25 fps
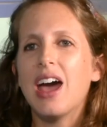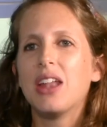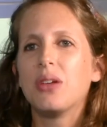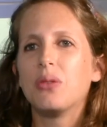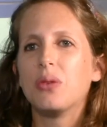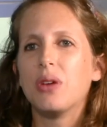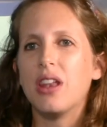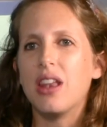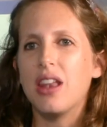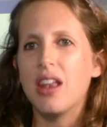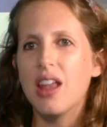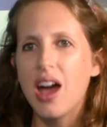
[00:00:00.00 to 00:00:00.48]
How do
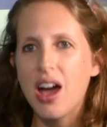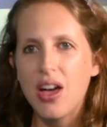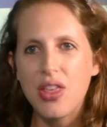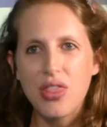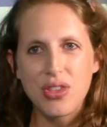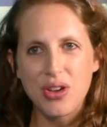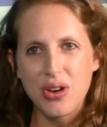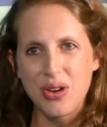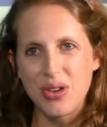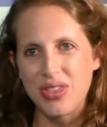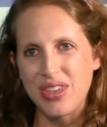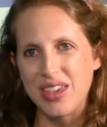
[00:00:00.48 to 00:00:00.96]
we not
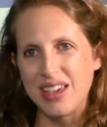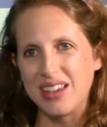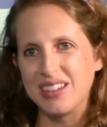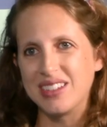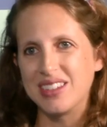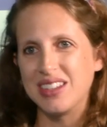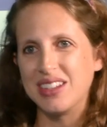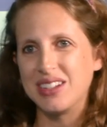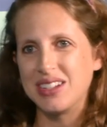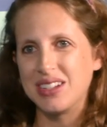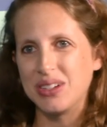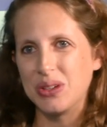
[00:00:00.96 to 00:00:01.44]
throw
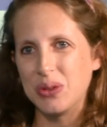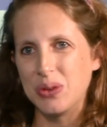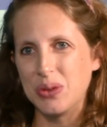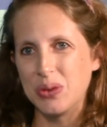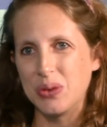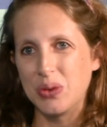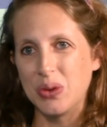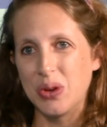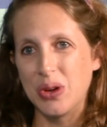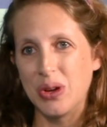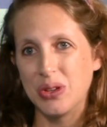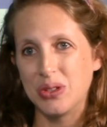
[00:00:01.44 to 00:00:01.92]
things
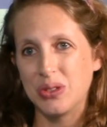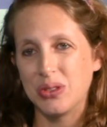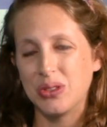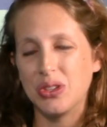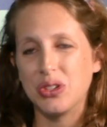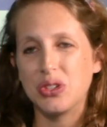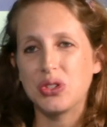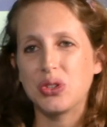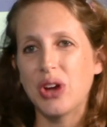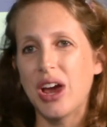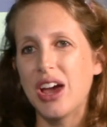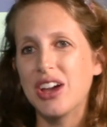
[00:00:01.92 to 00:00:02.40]
into
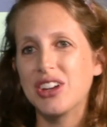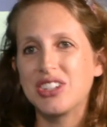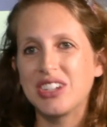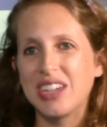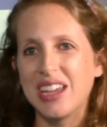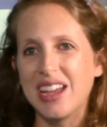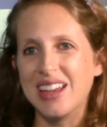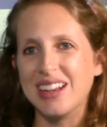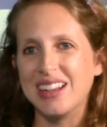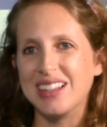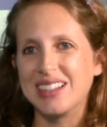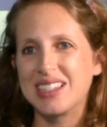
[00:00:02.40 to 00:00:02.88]
the trash
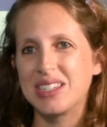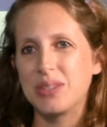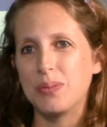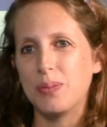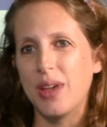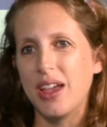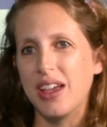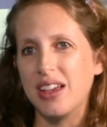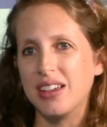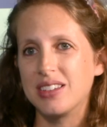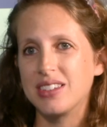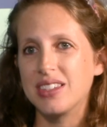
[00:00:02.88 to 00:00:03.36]
can in
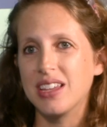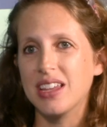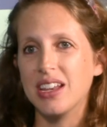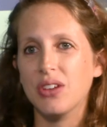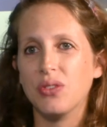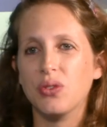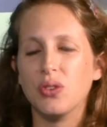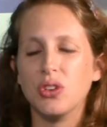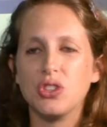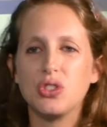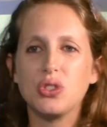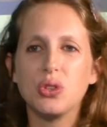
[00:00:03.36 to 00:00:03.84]
space, and
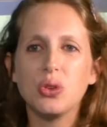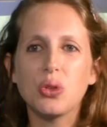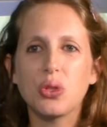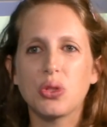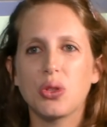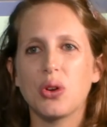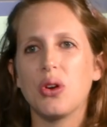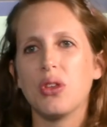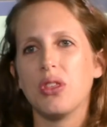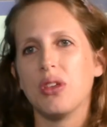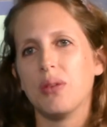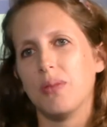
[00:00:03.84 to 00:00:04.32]
if we do
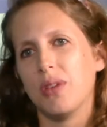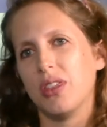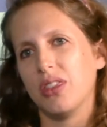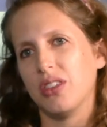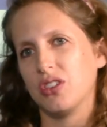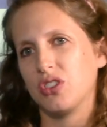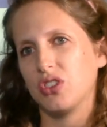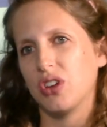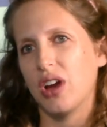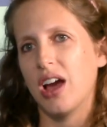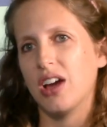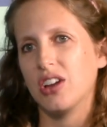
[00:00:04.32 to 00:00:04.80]
throw them in
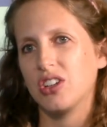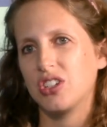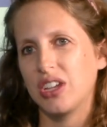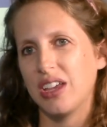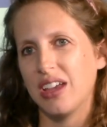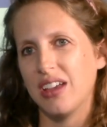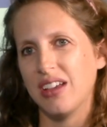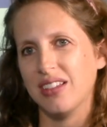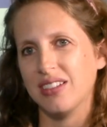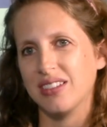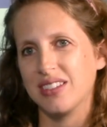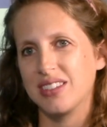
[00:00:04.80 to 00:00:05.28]
the trash
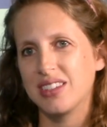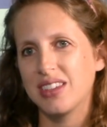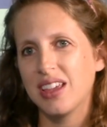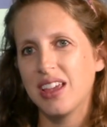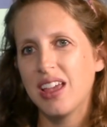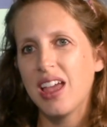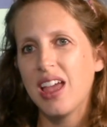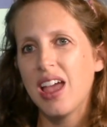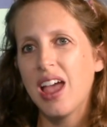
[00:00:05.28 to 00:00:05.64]
cans,